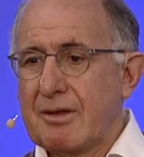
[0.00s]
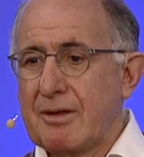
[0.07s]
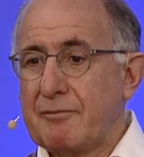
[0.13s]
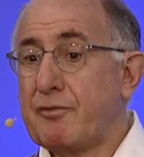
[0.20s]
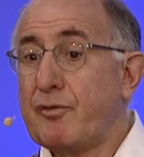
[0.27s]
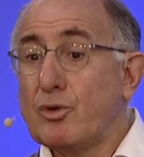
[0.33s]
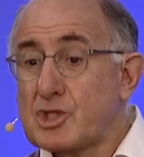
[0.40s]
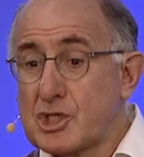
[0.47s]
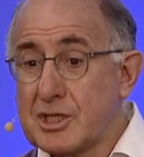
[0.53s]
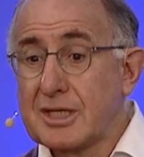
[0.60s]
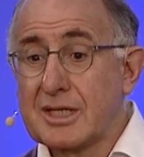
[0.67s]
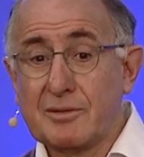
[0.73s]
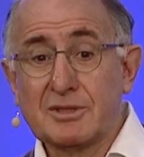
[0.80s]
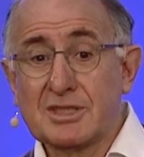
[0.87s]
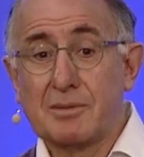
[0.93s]

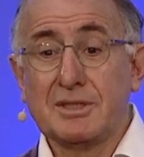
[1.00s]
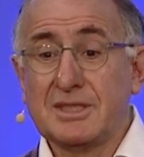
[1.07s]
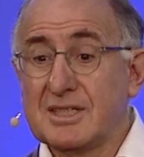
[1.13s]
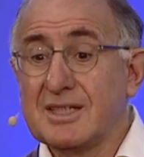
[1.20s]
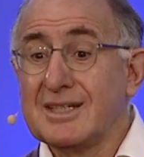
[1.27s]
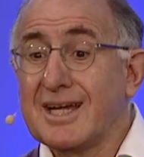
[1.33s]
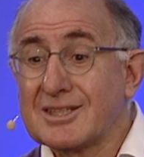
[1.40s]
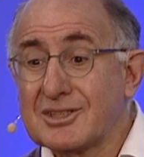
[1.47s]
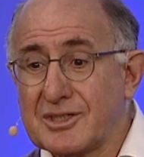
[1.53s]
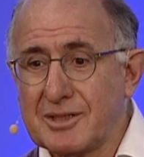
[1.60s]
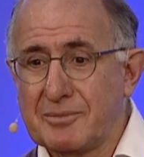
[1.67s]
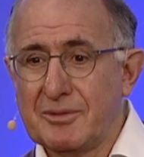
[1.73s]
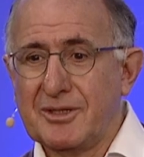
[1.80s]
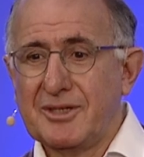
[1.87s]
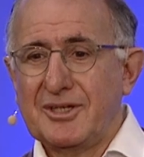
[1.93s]
unfortunately, there was somebody sitting next to
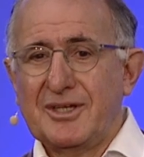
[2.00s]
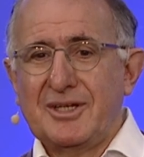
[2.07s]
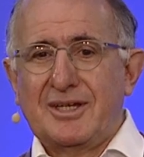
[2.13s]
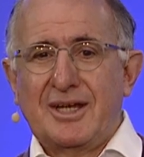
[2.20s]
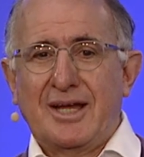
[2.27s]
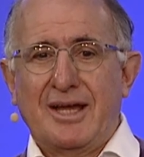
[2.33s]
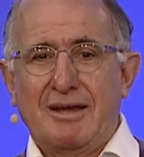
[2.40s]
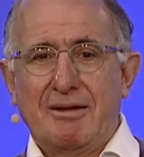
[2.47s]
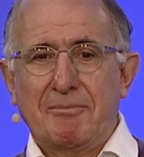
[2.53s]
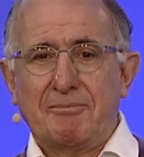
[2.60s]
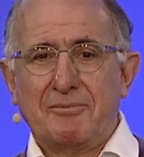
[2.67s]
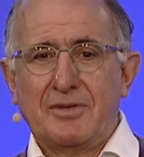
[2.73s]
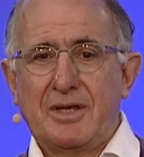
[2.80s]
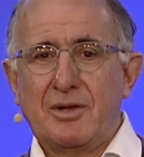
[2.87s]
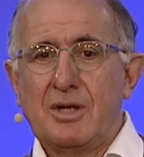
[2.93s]
him.
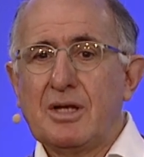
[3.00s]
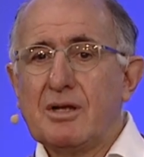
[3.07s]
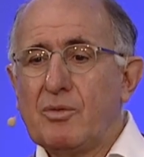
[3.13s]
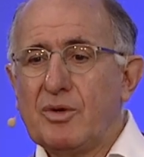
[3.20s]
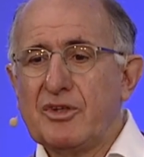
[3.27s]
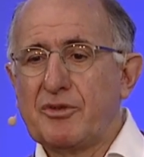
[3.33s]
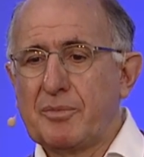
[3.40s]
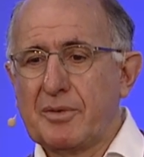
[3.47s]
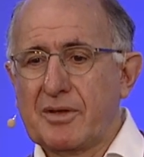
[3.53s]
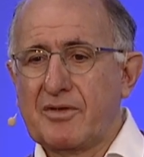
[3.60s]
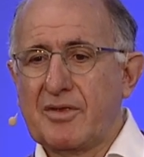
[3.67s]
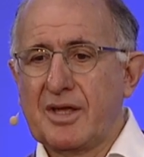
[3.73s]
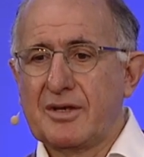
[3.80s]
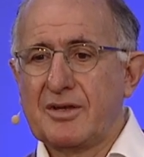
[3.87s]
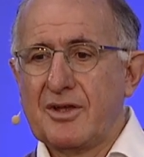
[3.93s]
Um, and a little whisper
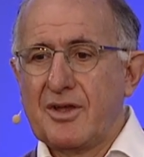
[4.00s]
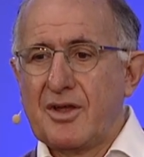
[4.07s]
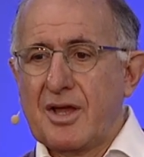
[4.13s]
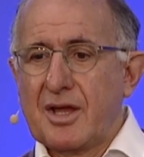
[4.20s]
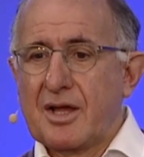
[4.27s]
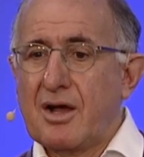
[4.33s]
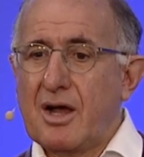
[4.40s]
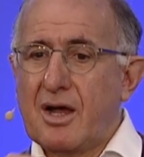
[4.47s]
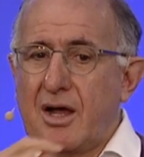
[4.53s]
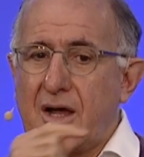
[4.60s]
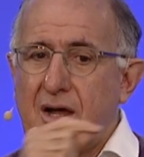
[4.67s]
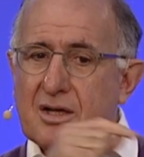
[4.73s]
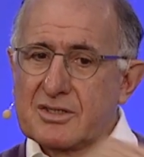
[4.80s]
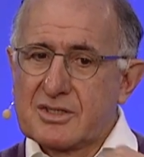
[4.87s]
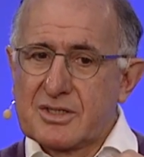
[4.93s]
said,
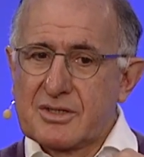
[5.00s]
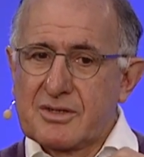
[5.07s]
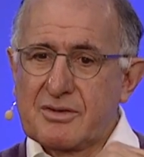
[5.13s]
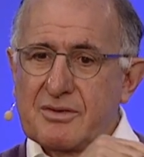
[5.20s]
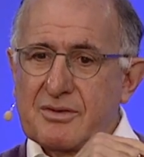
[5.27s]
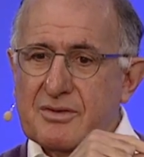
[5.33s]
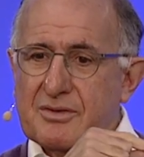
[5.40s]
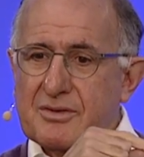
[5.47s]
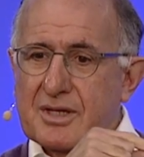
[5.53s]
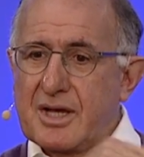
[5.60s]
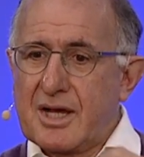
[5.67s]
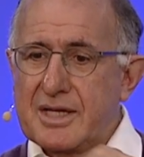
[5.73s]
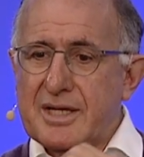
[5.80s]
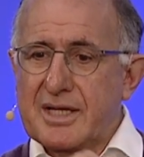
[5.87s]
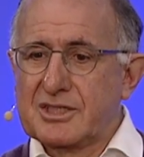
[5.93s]
ask the
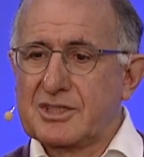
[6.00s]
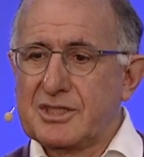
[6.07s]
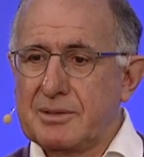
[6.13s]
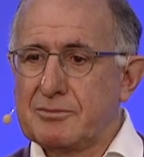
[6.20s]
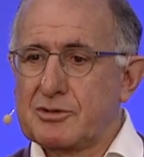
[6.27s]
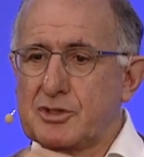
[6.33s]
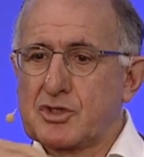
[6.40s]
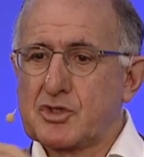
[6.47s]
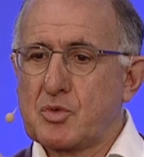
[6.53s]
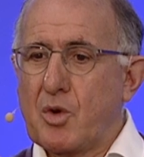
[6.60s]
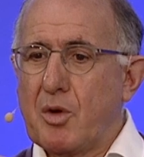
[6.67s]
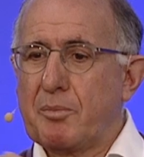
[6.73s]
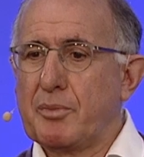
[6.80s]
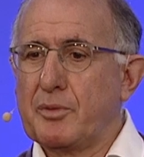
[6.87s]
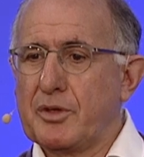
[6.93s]
guy next to him to
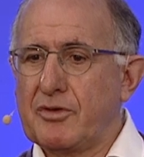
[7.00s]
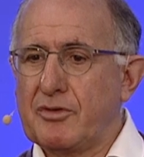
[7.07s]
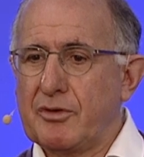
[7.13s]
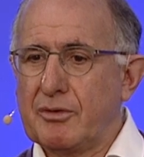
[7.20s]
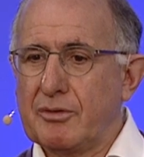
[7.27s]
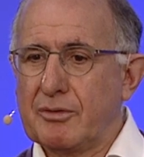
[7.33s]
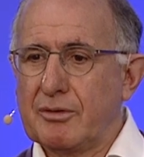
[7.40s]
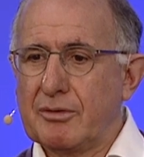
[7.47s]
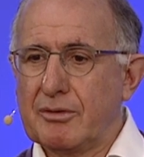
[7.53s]
swap with you.